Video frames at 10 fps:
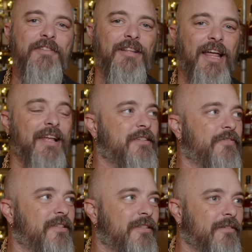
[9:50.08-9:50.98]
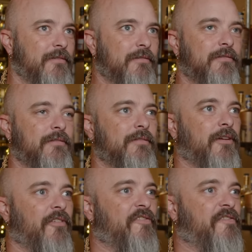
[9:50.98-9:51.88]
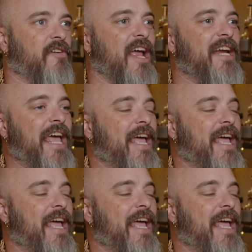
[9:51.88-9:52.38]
the last of it Friday.